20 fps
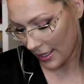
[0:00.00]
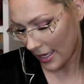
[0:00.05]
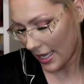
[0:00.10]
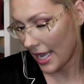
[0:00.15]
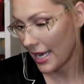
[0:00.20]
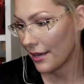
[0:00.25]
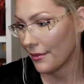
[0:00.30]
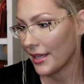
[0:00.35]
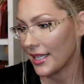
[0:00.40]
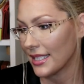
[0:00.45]

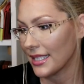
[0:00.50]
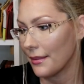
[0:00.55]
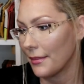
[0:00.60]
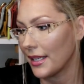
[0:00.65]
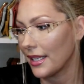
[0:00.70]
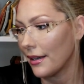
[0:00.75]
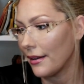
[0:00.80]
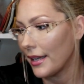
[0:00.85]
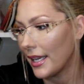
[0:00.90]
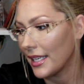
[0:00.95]
Anyways, let me
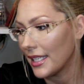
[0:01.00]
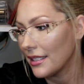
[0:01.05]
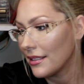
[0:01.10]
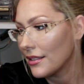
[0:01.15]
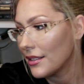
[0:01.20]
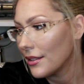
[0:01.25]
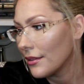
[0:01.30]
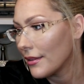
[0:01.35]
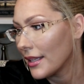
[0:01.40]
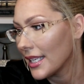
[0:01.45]
go ahead and
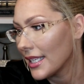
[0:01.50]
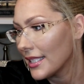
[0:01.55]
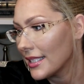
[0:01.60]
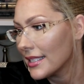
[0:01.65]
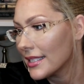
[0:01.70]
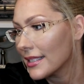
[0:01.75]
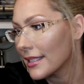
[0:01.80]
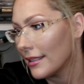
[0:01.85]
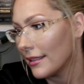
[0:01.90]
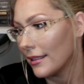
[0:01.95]
do
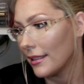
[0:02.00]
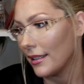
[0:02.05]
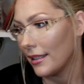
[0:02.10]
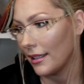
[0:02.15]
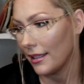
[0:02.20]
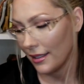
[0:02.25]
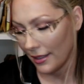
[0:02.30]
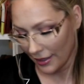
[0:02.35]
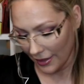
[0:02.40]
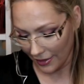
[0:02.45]
this.
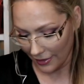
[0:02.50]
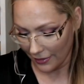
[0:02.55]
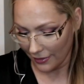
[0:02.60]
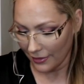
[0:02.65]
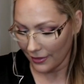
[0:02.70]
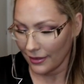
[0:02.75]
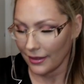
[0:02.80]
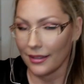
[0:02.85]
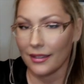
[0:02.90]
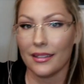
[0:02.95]

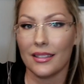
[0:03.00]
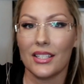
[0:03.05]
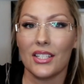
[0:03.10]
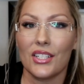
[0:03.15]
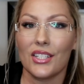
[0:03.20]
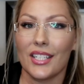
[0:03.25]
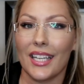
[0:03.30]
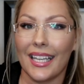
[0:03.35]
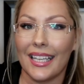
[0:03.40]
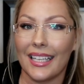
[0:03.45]

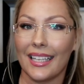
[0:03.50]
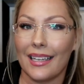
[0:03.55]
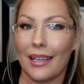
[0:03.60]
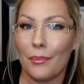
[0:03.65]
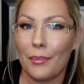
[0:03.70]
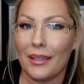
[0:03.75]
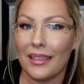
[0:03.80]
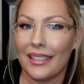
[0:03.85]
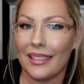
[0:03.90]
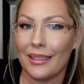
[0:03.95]
Shake it
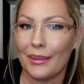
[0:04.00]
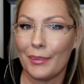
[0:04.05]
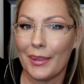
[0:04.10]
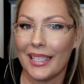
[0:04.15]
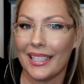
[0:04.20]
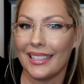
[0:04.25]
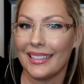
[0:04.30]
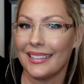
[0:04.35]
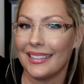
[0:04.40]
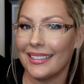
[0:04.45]
up a little
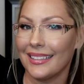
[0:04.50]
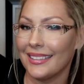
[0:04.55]
bit.